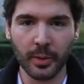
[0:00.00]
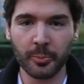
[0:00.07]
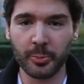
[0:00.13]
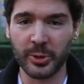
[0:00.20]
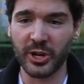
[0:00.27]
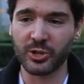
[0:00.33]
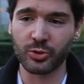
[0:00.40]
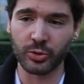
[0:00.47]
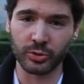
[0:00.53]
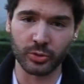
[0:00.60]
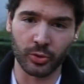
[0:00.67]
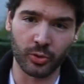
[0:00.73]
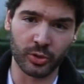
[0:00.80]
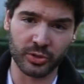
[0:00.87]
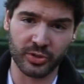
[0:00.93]
pressure
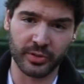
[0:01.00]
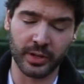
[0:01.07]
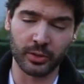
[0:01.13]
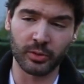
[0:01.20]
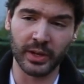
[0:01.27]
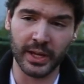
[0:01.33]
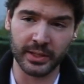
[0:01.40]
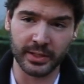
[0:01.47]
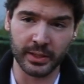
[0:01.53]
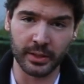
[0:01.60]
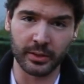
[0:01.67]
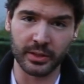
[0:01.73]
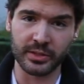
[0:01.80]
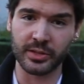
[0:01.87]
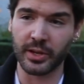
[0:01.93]
towards
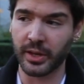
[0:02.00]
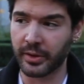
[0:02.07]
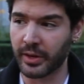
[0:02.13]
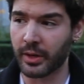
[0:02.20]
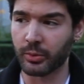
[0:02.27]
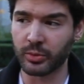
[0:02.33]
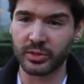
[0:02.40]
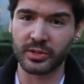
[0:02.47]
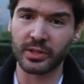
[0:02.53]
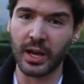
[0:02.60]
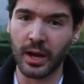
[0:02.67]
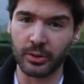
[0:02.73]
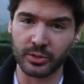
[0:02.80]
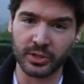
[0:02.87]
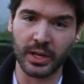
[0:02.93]
regulating this area, which
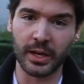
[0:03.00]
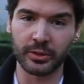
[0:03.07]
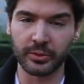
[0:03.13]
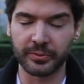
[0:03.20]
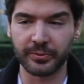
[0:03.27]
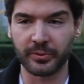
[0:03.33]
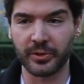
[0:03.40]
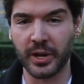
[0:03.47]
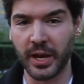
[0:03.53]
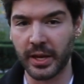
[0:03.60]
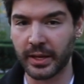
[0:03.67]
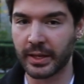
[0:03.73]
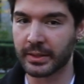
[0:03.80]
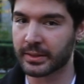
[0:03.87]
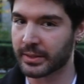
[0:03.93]
now is kind of
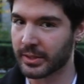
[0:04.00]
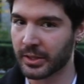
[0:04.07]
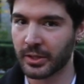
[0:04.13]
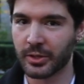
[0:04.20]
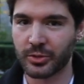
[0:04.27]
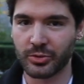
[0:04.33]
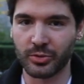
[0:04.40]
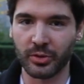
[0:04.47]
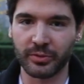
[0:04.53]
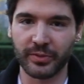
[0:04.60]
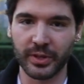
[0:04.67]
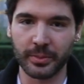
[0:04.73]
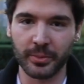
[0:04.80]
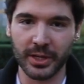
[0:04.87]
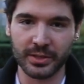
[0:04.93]
gray and it's not
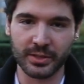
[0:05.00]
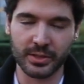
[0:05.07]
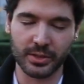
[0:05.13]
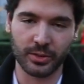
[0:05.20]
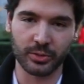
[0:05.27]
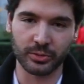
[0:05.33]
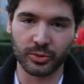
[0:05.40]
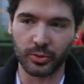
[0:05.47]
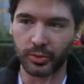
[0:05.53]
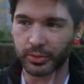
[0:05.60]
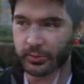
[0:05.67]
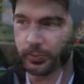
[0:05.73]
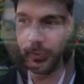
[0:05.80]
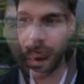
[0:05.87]
very much controlled.